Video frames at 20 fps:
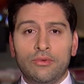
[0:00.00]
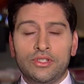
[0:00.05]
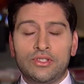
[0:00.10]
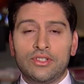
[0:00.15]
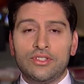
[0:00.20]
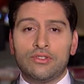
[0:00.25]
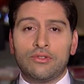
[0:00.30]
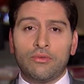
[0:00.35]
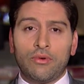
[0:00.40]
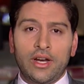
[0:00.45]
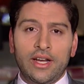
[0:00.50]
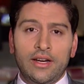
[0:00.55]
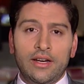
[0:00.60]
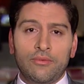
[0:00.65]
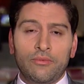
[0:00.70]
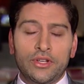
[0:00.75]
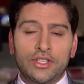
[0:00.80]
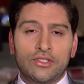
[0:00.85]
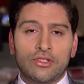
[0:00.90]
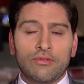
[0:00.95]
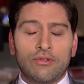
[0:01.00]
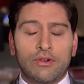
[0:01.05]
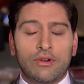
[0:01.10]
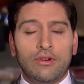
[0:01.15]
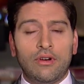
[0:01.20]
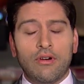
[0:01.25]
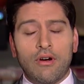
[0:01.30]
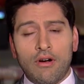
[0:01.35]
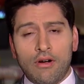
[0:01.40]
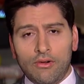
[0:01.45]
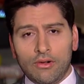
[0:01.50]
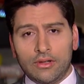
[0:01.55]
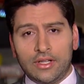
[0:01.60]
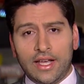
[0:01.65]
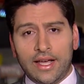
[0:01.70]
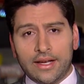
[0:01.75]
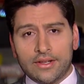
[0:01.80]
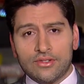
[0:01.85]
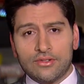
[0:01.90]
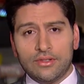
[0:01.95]
which is great, and we saw
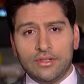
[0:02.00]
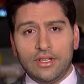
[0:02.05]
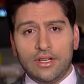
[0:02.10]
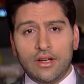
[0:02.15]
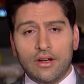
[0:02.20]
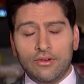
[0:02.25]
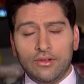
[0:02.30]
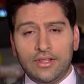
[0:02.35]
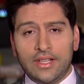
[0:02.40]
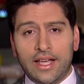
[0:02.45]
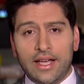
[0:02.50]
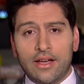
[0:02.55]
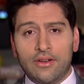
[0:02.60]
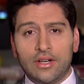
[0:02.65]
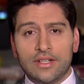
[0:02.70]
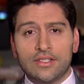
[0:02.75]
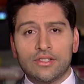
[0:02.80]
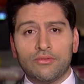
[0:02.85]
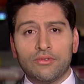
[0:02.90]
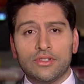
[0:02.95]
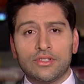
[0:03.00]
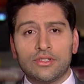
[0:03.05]
gold actually go down as a